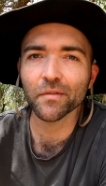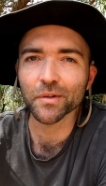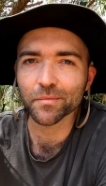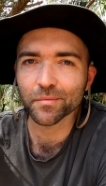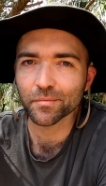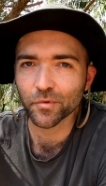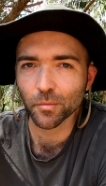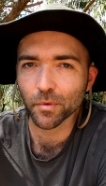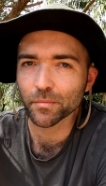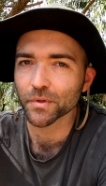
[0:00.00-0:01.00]
have it.
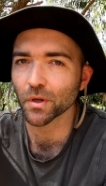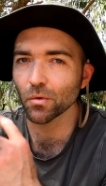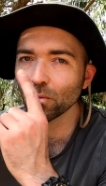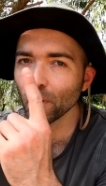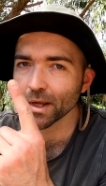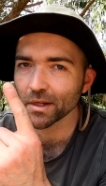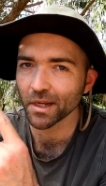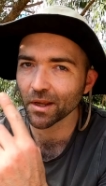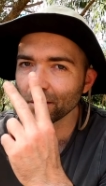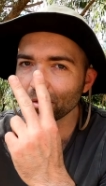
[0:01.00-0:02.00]
Problems
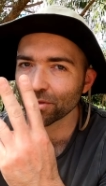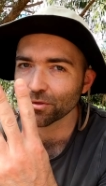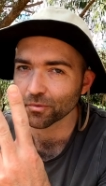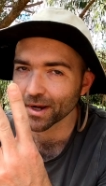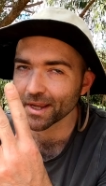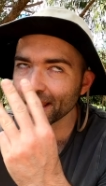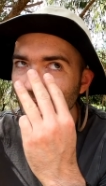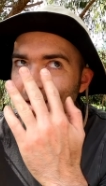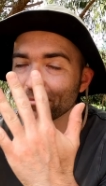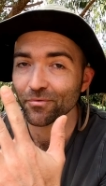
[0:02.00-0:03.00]
one, three,
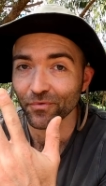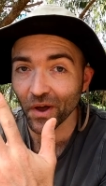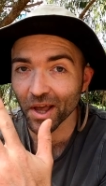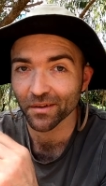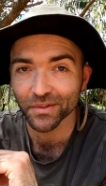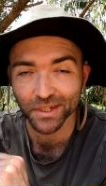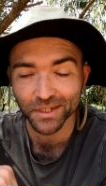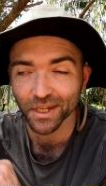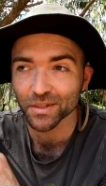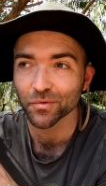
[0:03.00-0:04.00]
and five
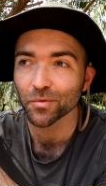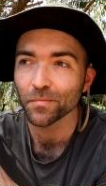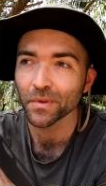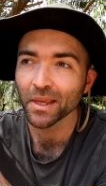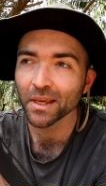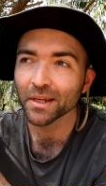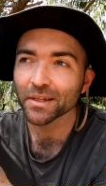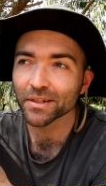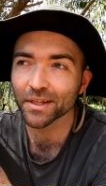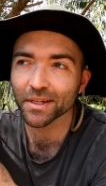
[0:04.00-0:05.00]
successful.
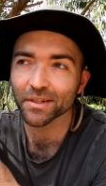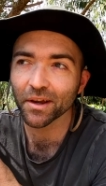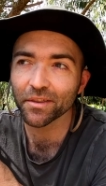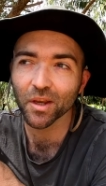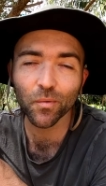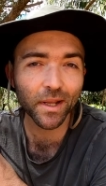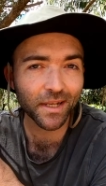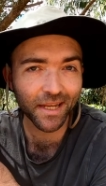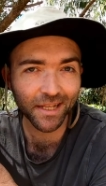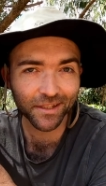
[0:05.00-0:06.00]
Six, I think we
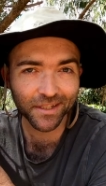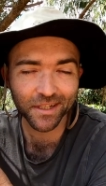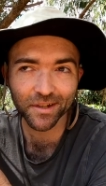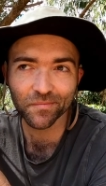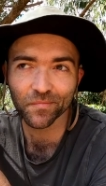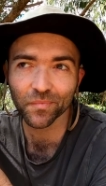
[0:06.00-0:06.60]
nearly did.